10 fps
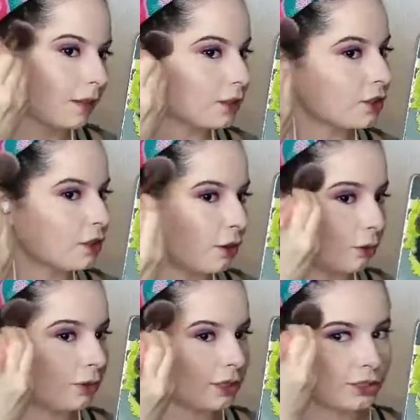
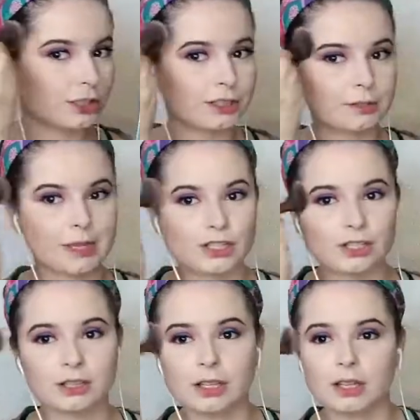So, just to
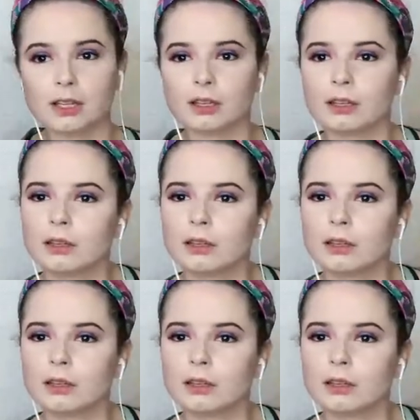mention the...